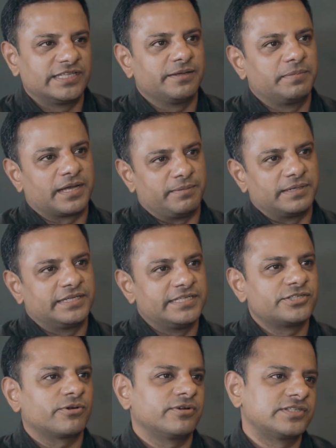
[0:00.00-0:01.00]
either become a
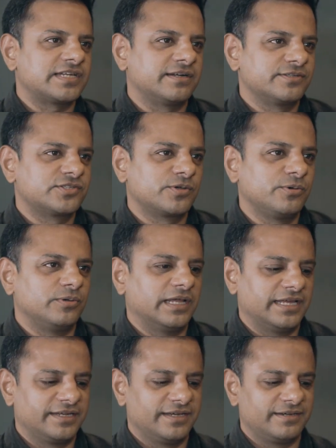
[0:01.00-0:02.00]
teacher or start a school.
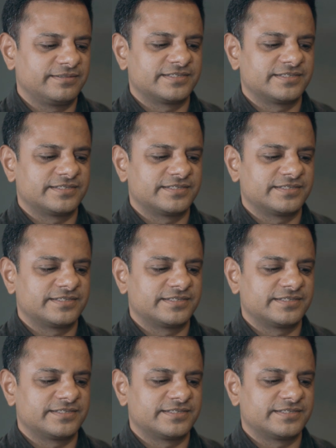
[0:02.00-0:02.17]
And here